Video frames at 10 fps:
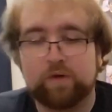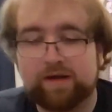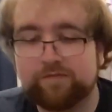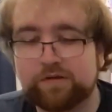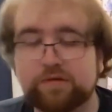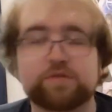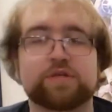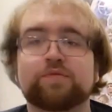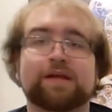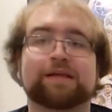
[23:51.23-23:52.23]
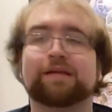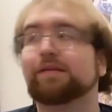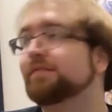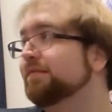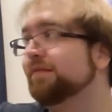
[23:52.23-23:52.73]
whatever you're doing,
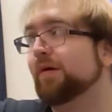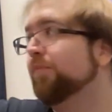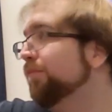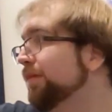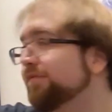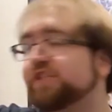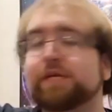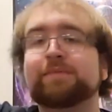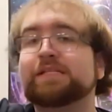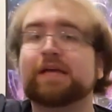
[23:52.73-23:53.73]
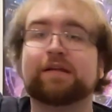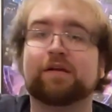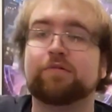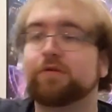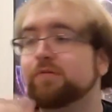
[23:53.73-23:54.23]
you know, if Jimmy's going
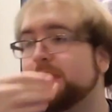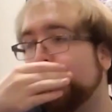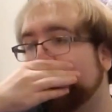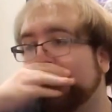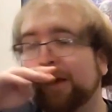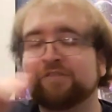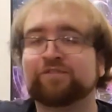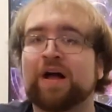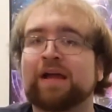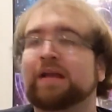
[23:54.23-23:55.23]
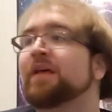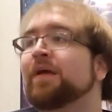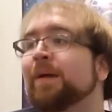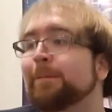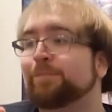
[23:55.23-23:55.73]
to go do that, fine
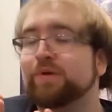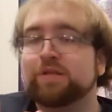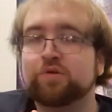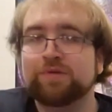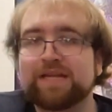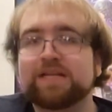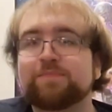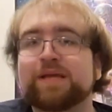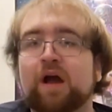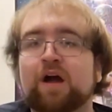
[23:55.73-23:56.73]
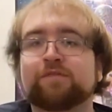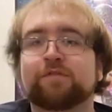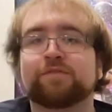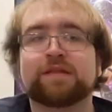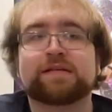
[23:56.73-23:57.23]
but you need to be
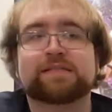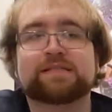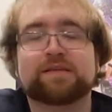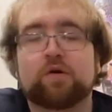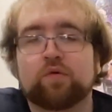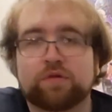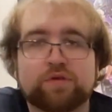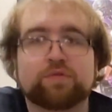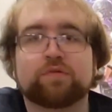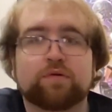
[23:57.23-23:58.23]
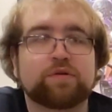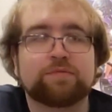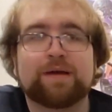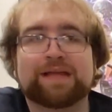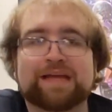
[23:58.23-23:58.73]
off of this or you or
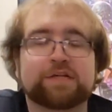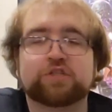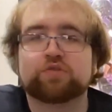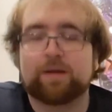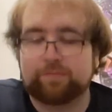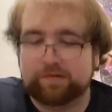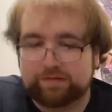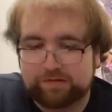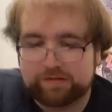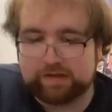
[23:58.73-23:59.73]
you might get in trouble,